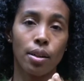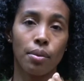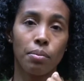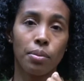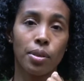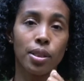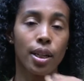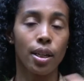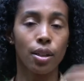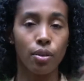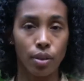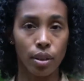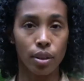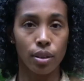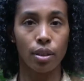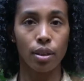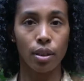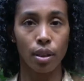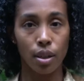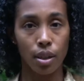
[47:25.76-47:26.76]
sacred,
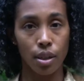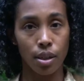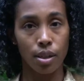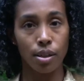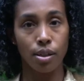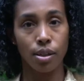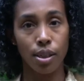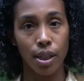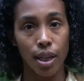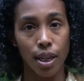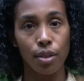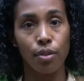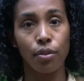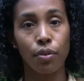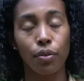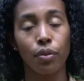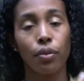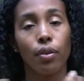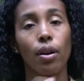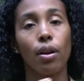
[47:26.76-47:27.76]
safe
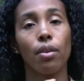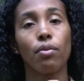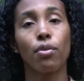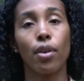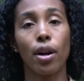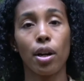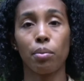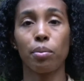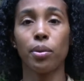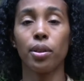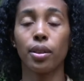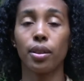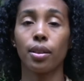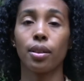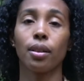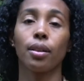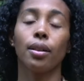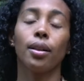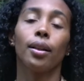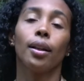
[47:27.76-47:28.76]
environment.
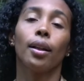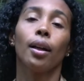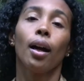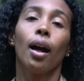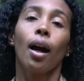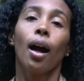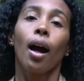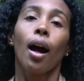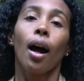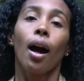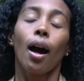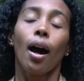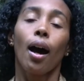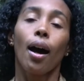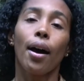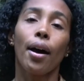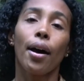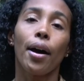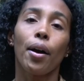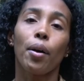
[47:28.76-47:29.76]

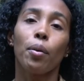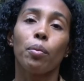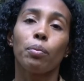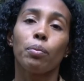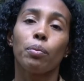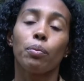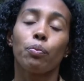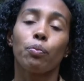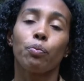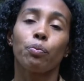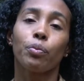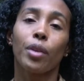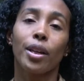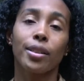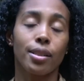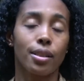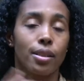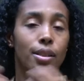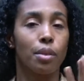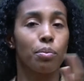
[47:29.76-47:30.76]
As
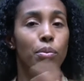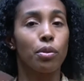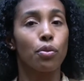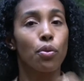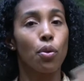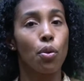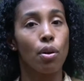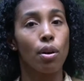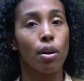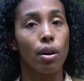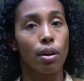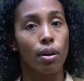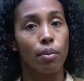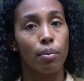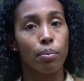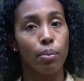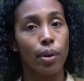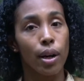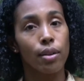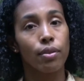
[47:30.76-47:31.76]
I said before, a
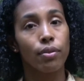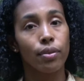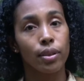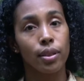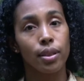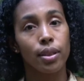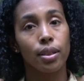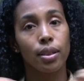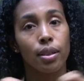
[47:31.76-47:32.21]
private